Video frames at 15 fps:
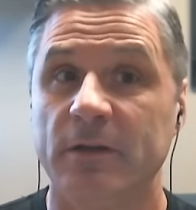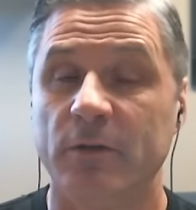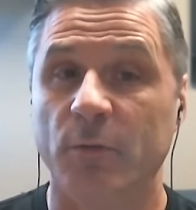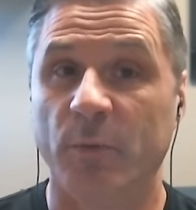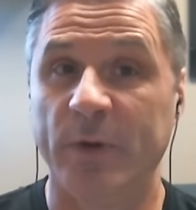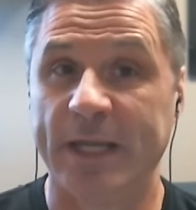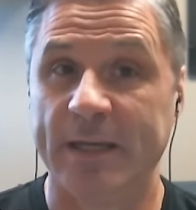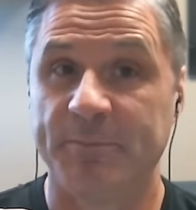
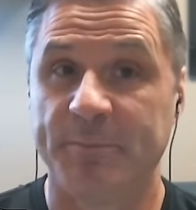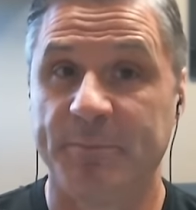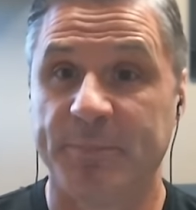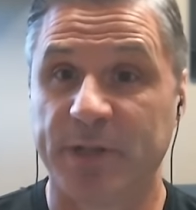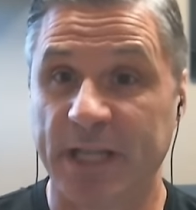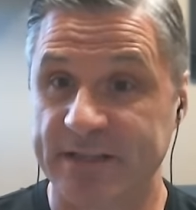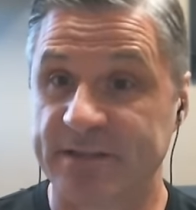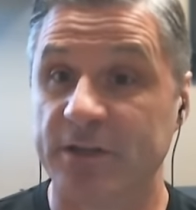we
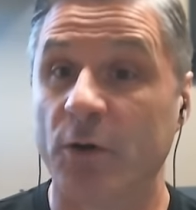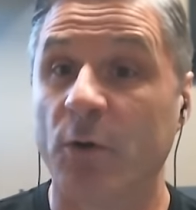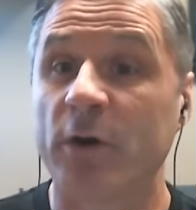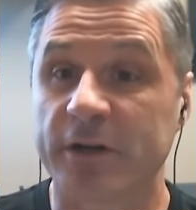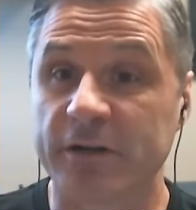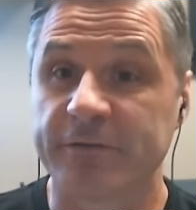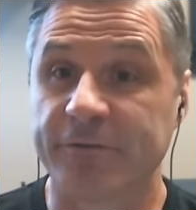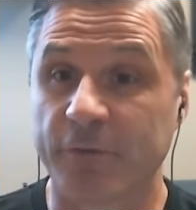place an
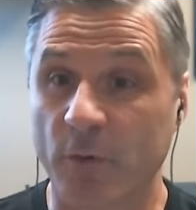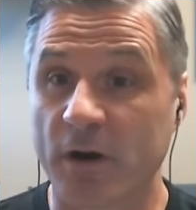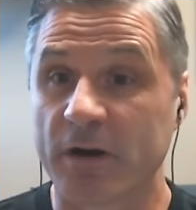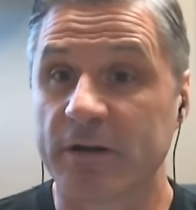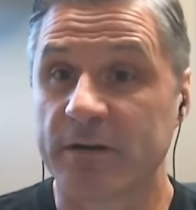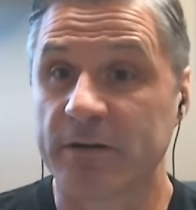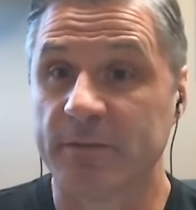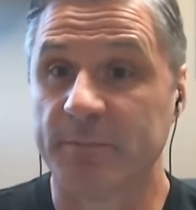order
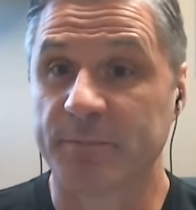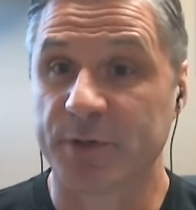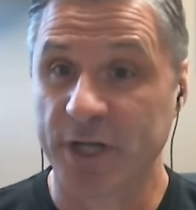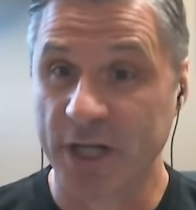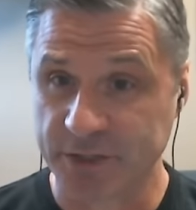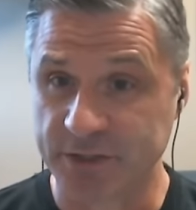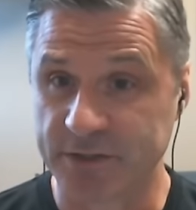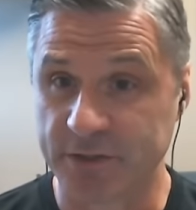for
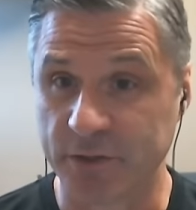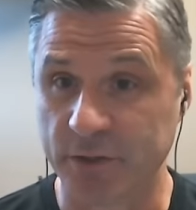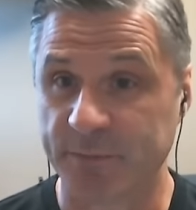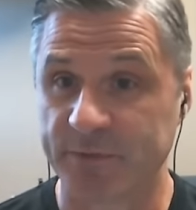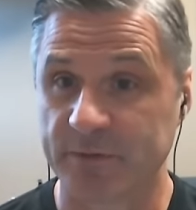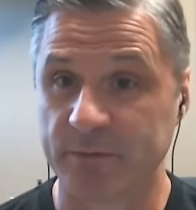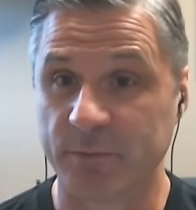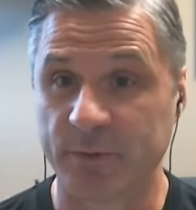production
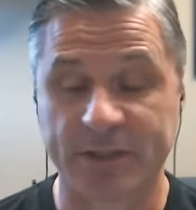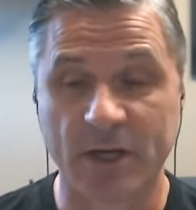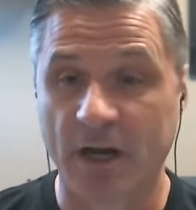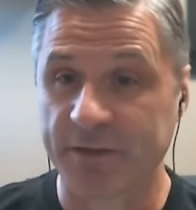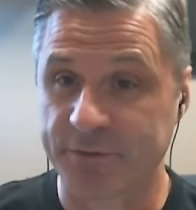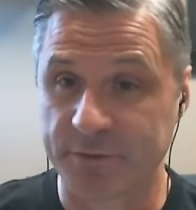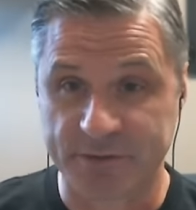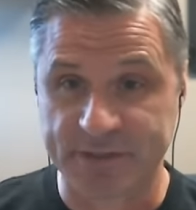tubes. We'd
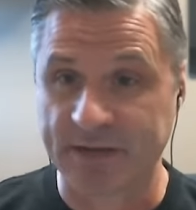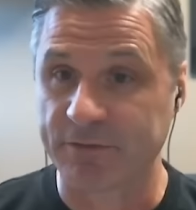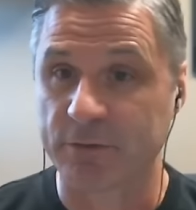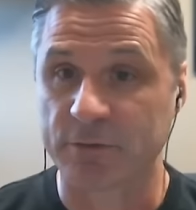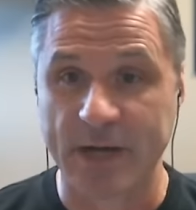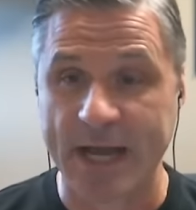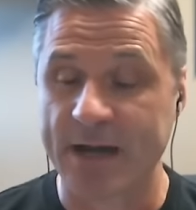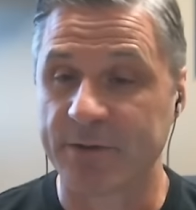gone through several
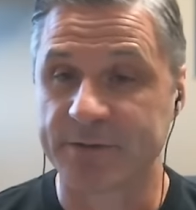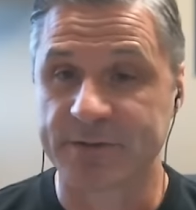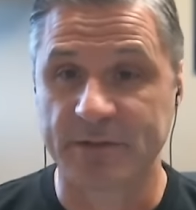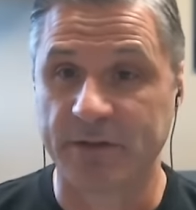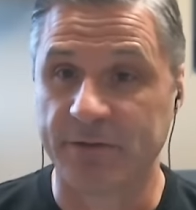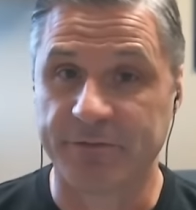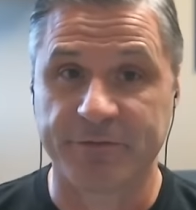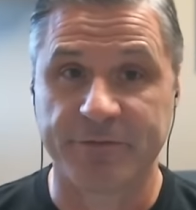rounds
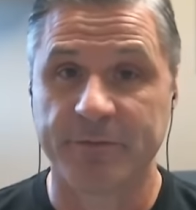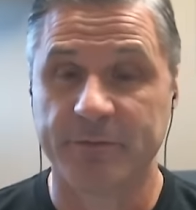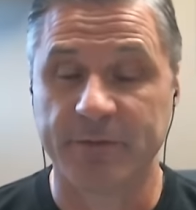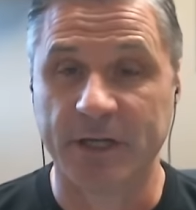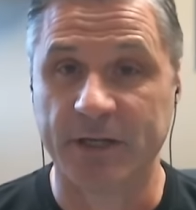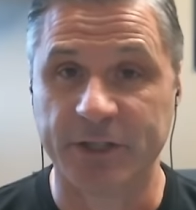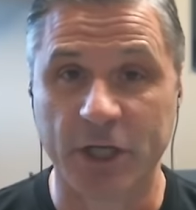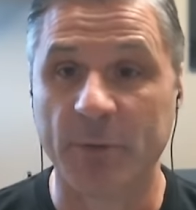of,
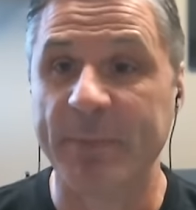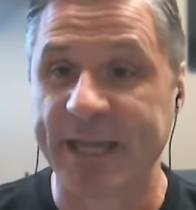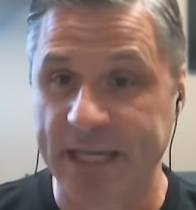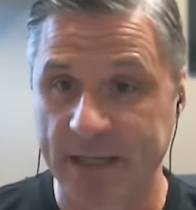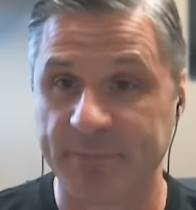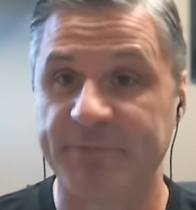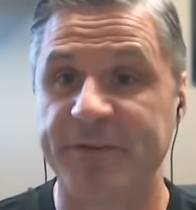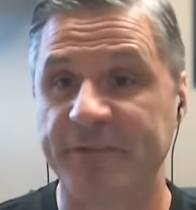uh, you know, making
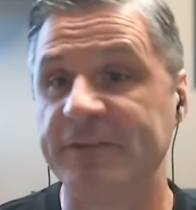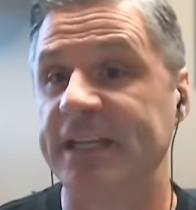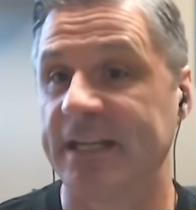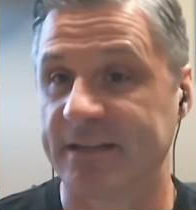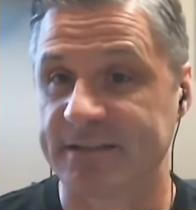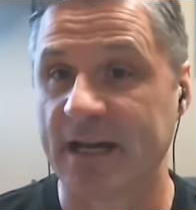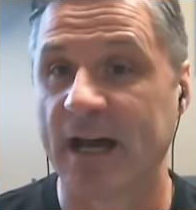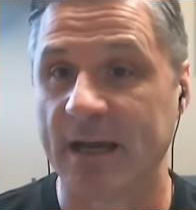them 50 at a
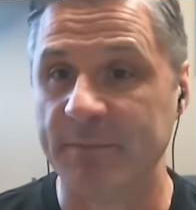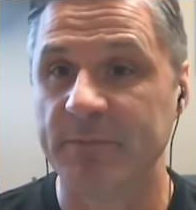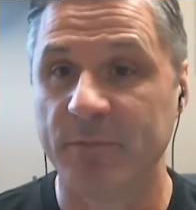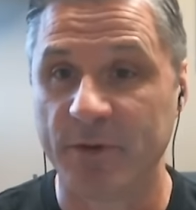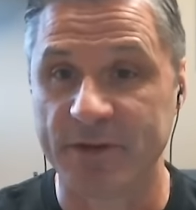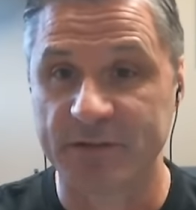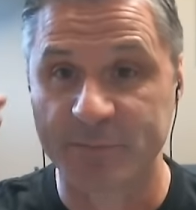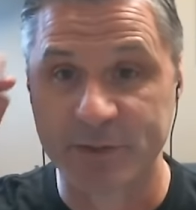time
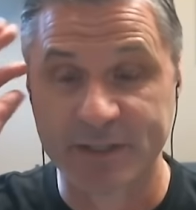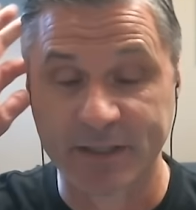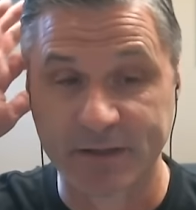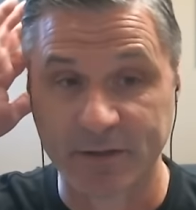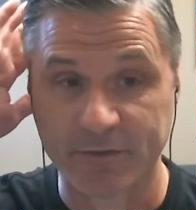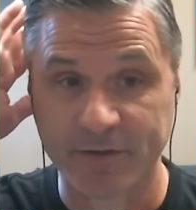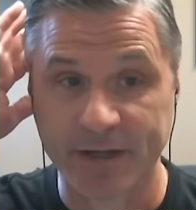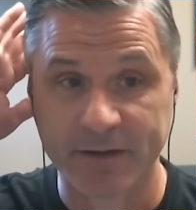with this
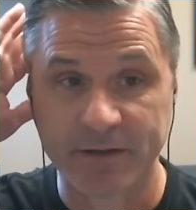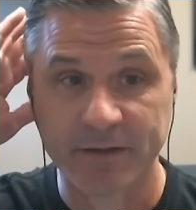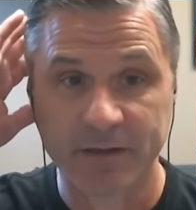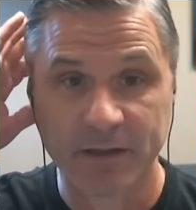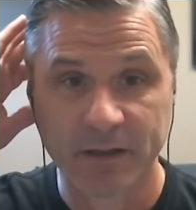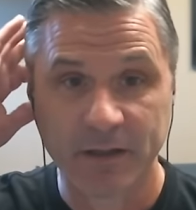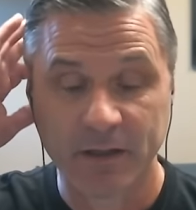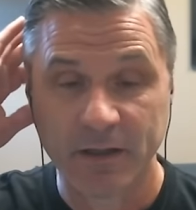particular vendor.
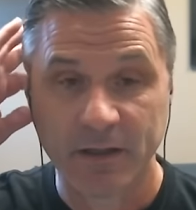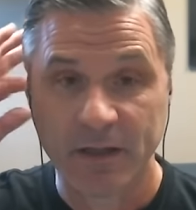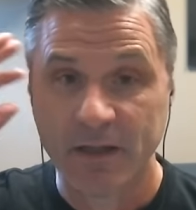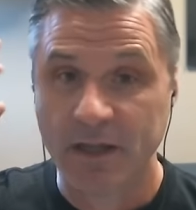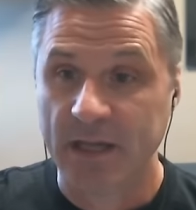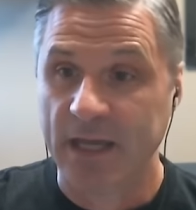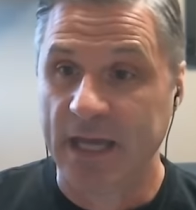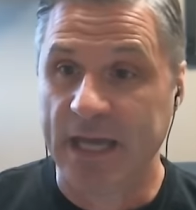
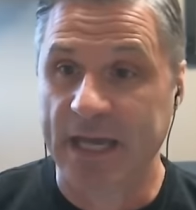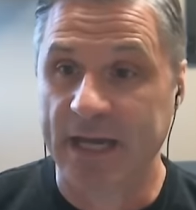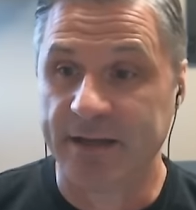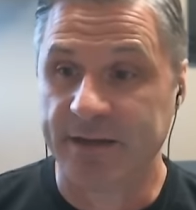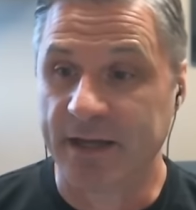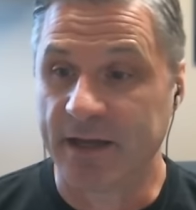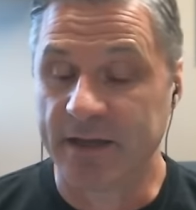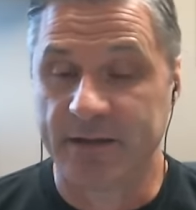
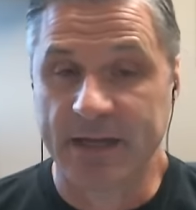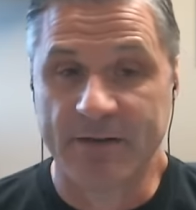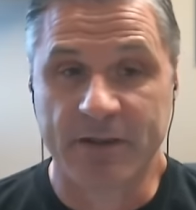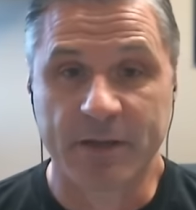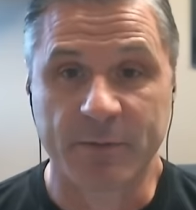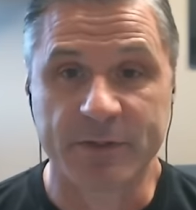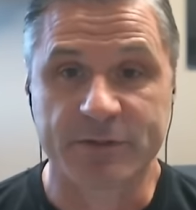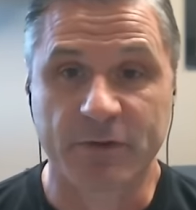And uh,
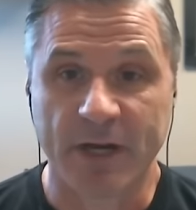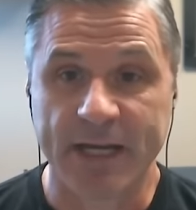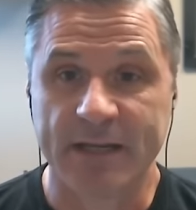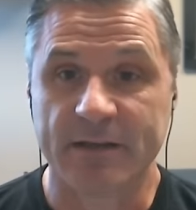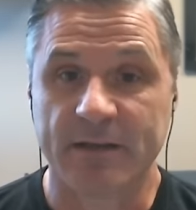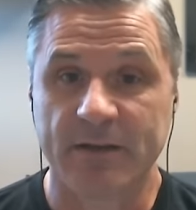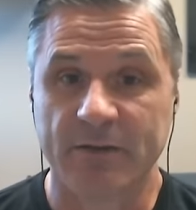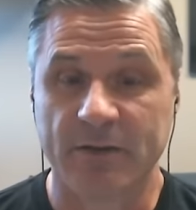everything was great.
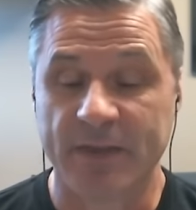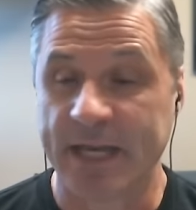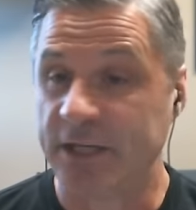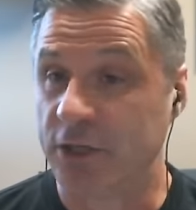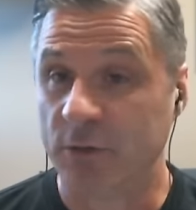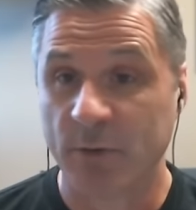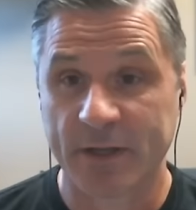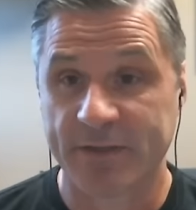They
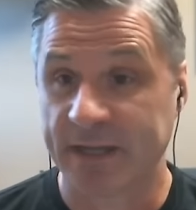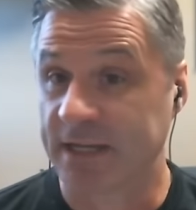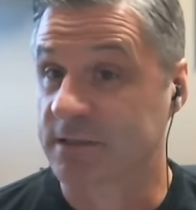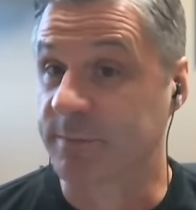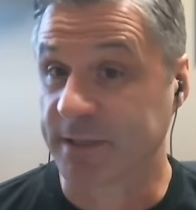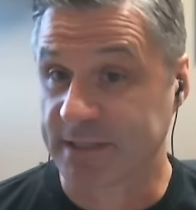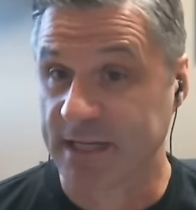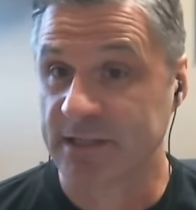knew what the
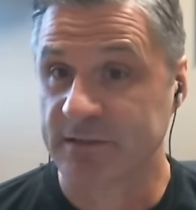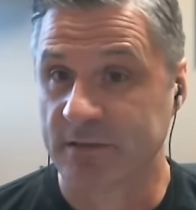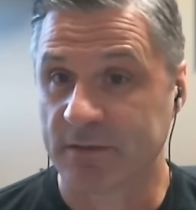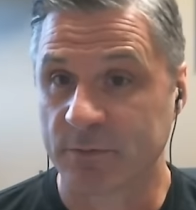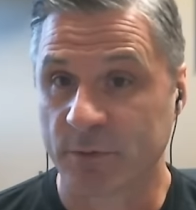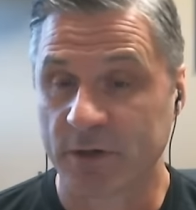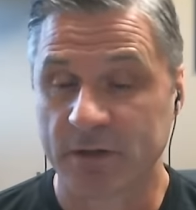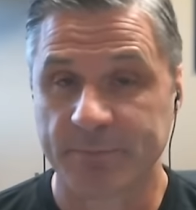expectations
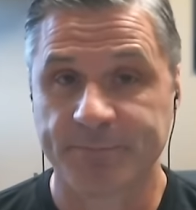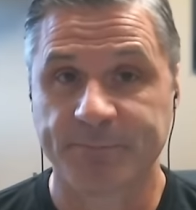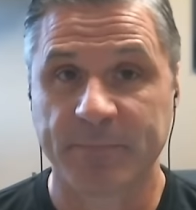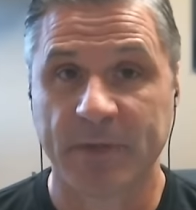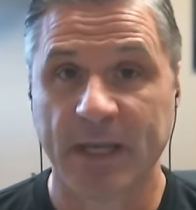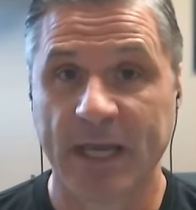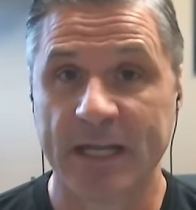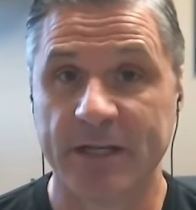were.
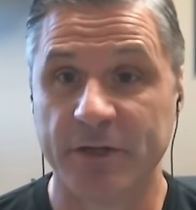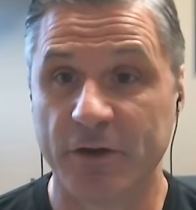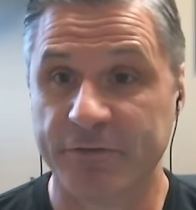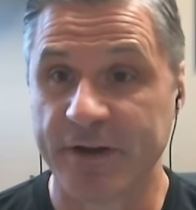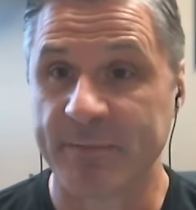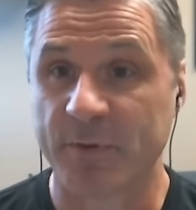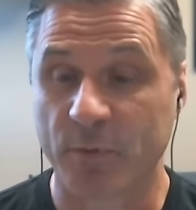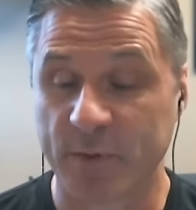And in
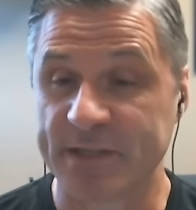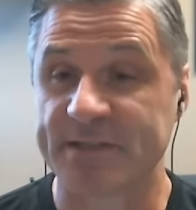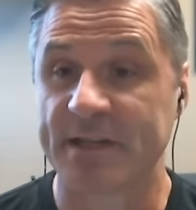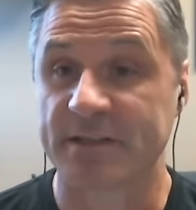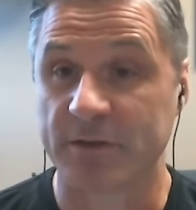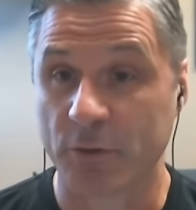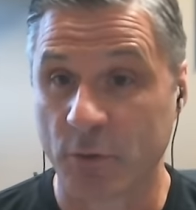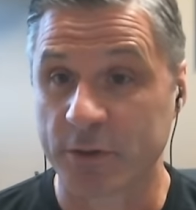November, we
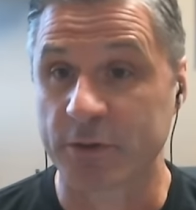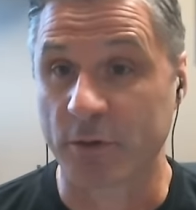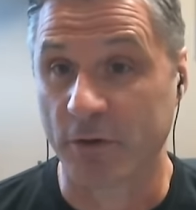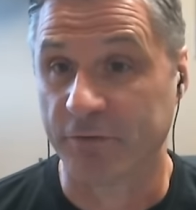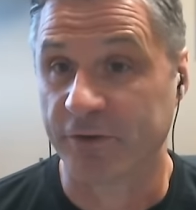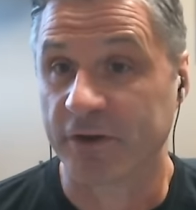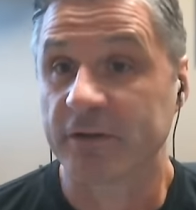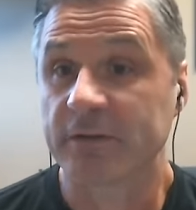sent an order
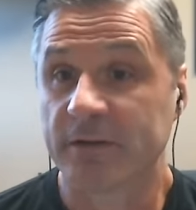over